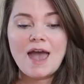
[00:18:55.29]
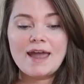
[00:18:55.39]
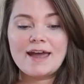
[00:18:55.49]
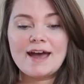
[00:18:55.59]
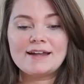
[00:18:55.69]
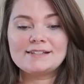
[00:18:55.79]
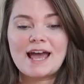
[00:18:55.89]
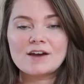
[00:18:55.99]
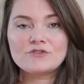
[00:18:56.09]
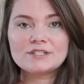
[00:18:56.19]
and
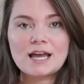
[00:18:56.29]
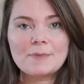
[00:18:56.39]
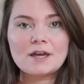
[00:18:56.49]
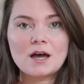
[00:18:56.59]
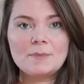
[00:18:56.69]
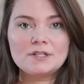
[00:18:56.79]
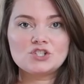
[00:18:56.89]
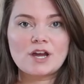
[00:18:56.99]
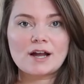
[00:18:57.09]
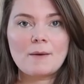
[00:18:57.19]
every time they come in to
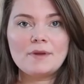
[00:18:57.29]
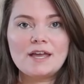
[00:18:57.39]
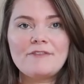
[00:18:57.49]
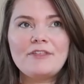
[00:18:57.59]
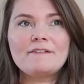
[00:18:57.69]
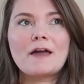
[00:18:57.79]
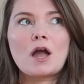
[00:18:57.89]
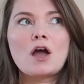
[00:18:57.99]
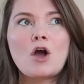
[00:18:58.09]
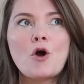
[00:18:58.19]
check on me they like
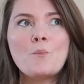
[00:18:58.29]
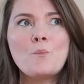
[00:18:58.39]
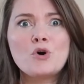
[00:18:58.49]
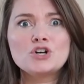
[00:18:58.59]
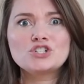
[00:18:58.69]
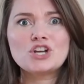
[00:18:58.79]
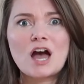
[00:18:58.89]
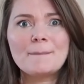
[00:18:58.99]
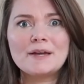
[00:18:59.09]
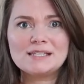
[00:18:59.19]
push
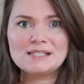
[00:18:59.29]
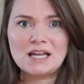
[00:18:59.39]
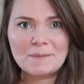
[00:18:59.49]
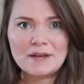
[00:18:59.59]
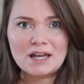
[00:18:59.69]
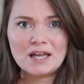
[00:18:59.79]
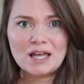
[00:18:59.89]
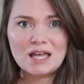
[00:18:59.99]
on my stomach